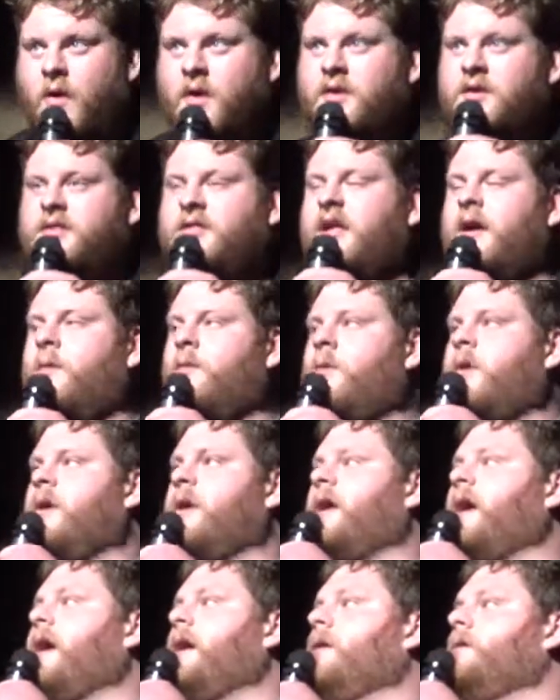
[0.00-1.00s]
What is that
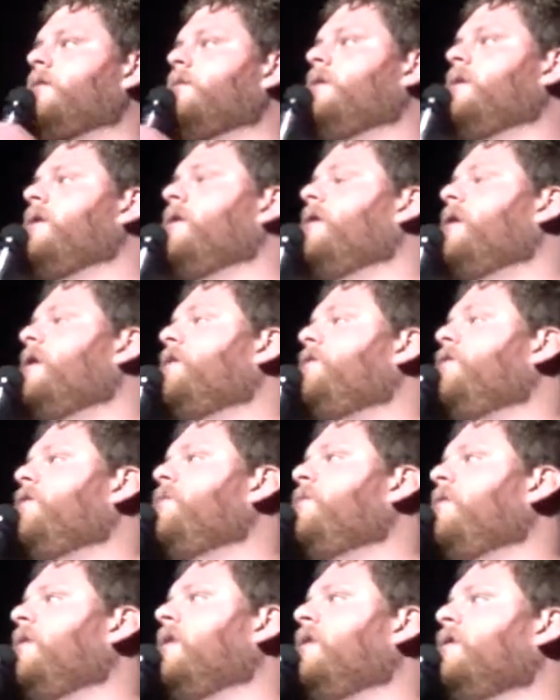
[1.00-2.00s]
workout? You're not
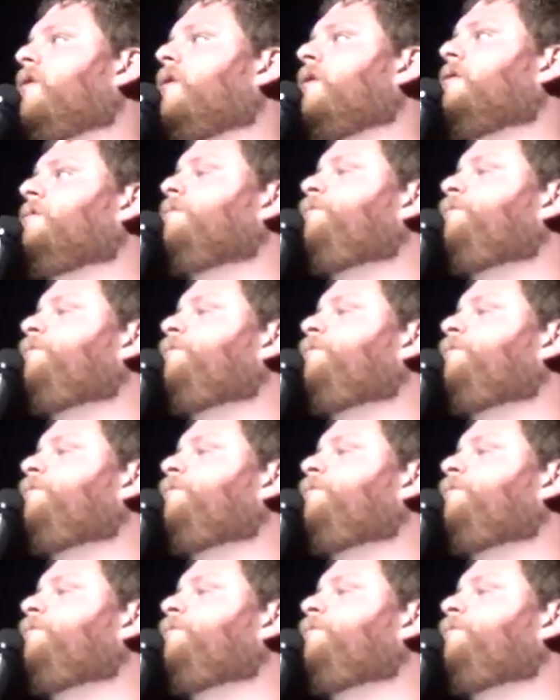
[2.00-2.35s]
Drew Brees.